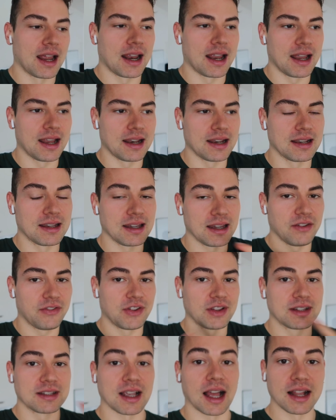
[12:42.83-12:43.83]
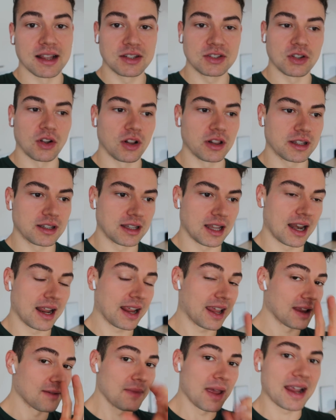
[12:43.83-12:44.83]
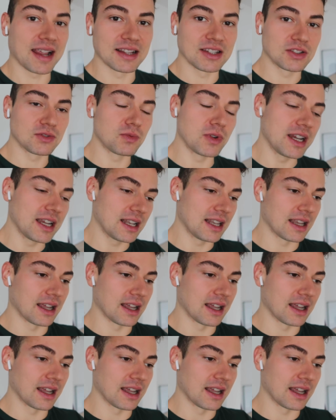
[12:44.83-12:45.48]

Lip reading: And if it's unsalted, then I can make it sweet,